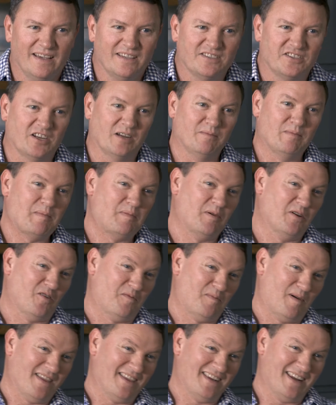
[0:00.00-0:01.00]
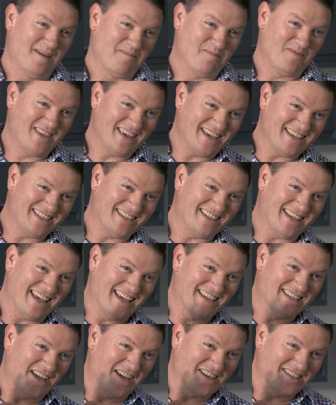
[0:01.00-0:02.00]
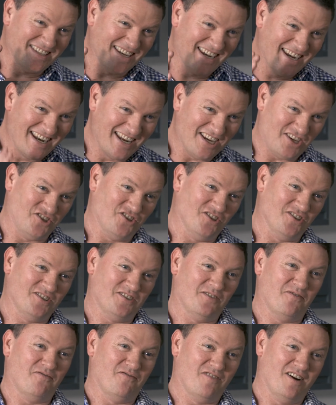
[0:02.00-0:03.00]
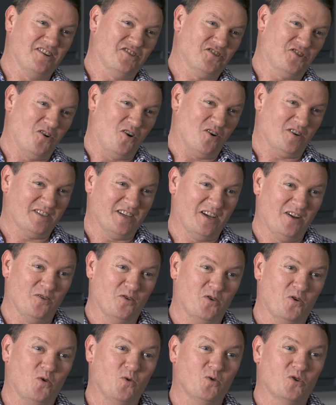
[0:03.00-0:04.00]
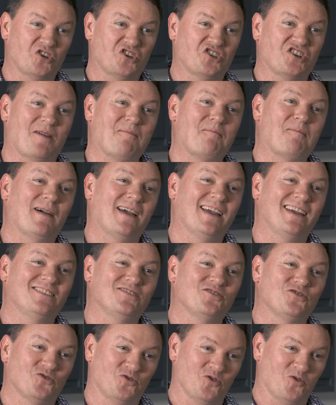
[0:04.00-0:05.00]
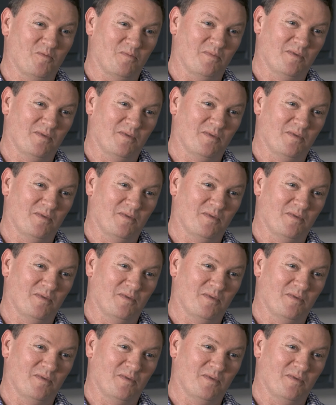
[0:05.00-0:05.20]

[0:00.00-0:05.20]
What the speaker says: So don't be put off by the name. This is a delicious French cocktail called champagne soup.